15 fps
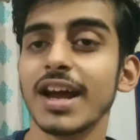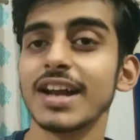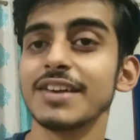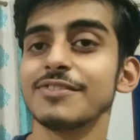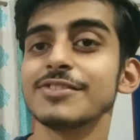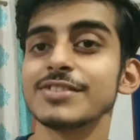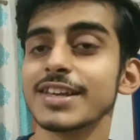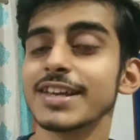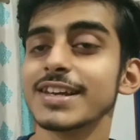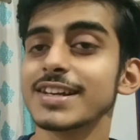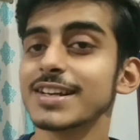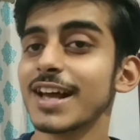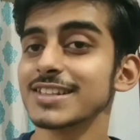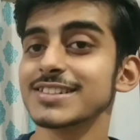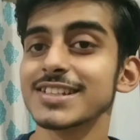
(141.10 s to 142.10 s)
And if you
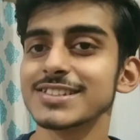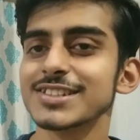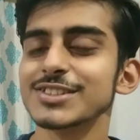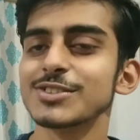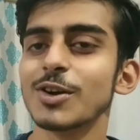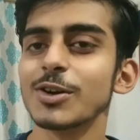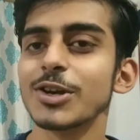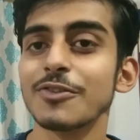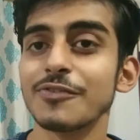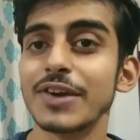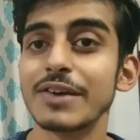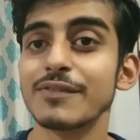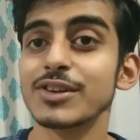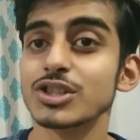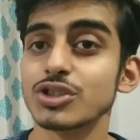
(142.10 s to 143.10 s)
think classics is not your
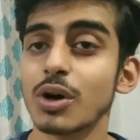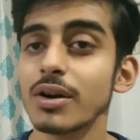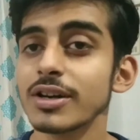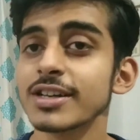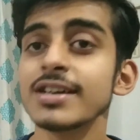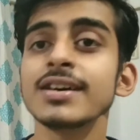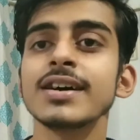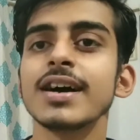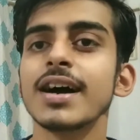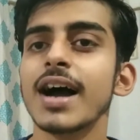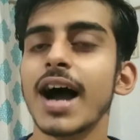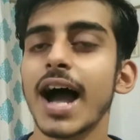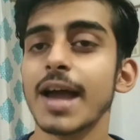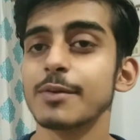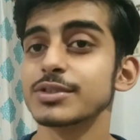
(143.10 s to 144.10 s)
favorite genre,
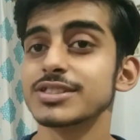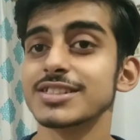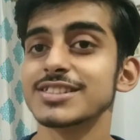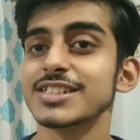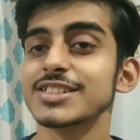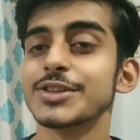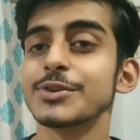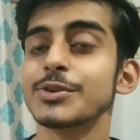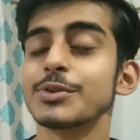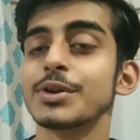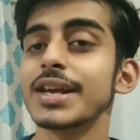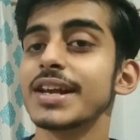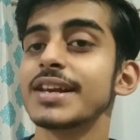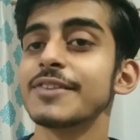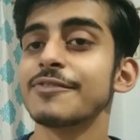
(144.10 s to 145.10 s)
I would suggest you to
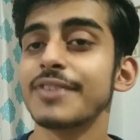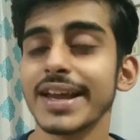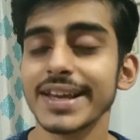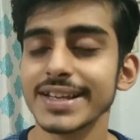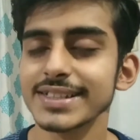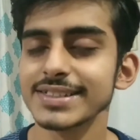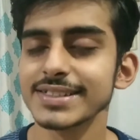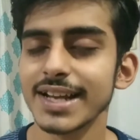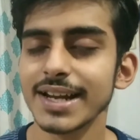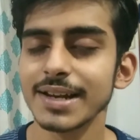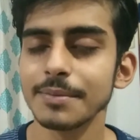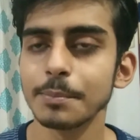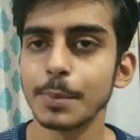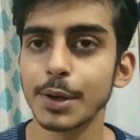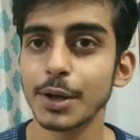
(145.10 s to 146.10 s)
read
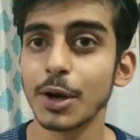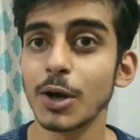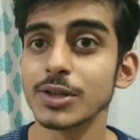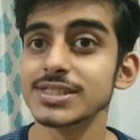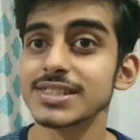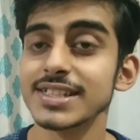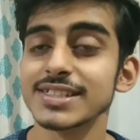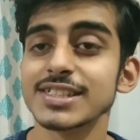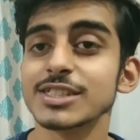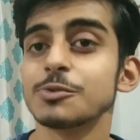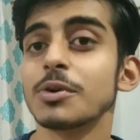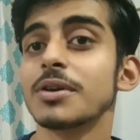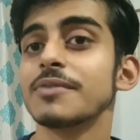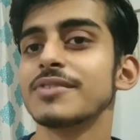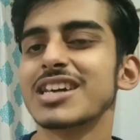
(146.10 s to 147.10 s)
Frankenstein, because this
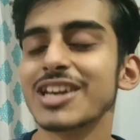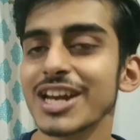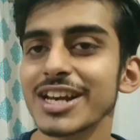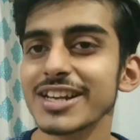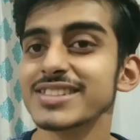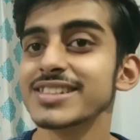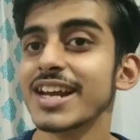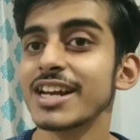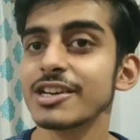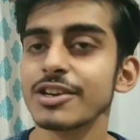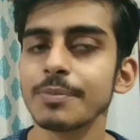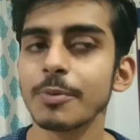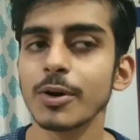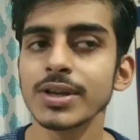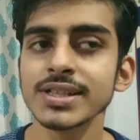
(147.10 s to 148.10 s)
is one of the greatest
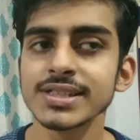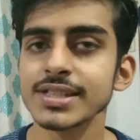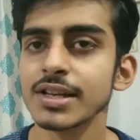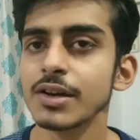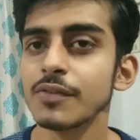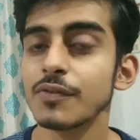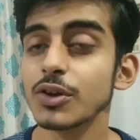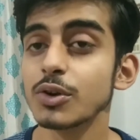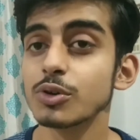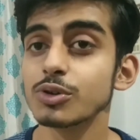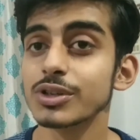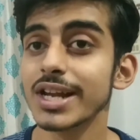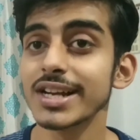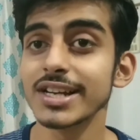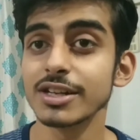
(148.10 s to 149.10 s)
entry points for you
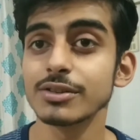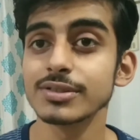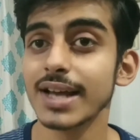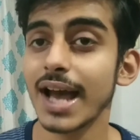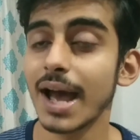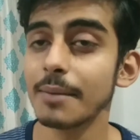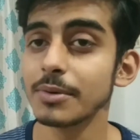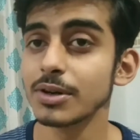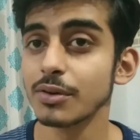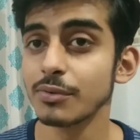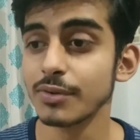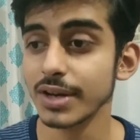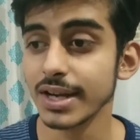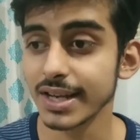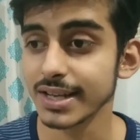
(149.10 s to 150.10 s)
to get into the habit
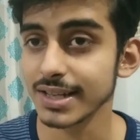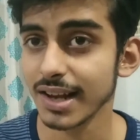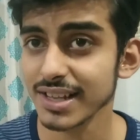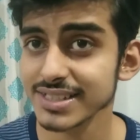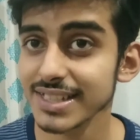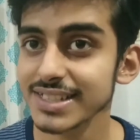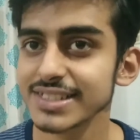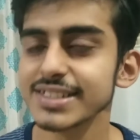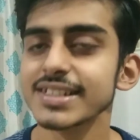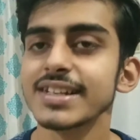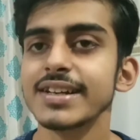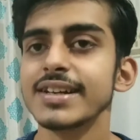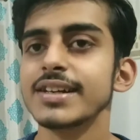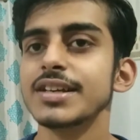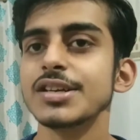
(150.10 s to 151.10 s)
of reading classics.
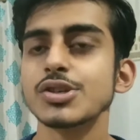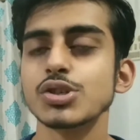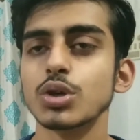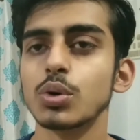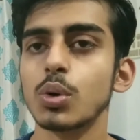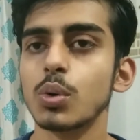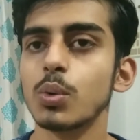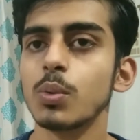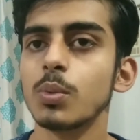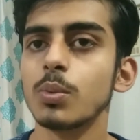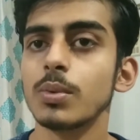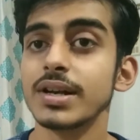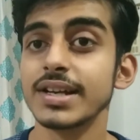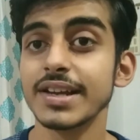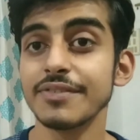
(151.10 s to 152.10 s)
So
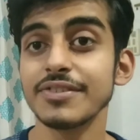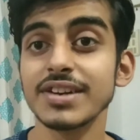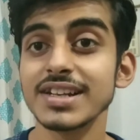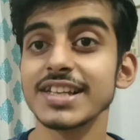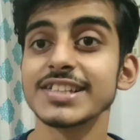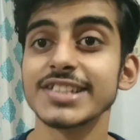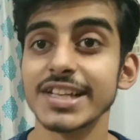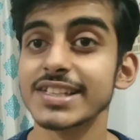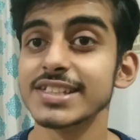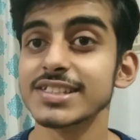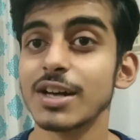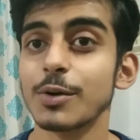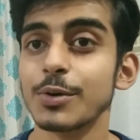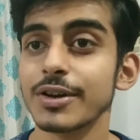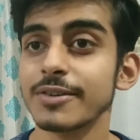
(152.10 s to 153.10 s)
definitely check
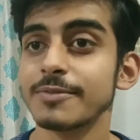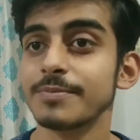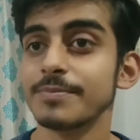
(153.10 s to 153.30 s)
this out.